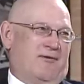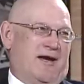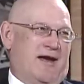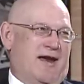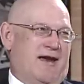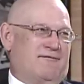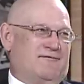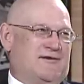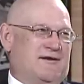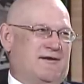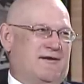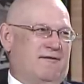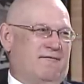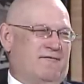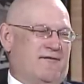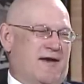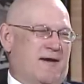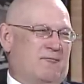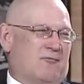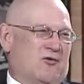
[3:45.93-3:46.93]
We okay. have to
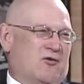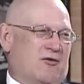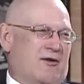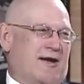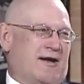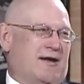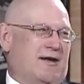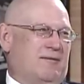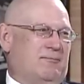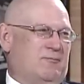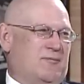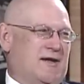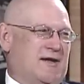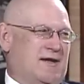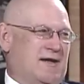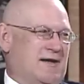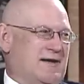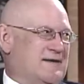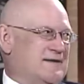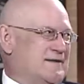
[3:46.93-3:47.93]
give them credit right.
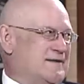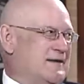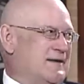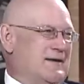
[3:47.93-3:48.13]
because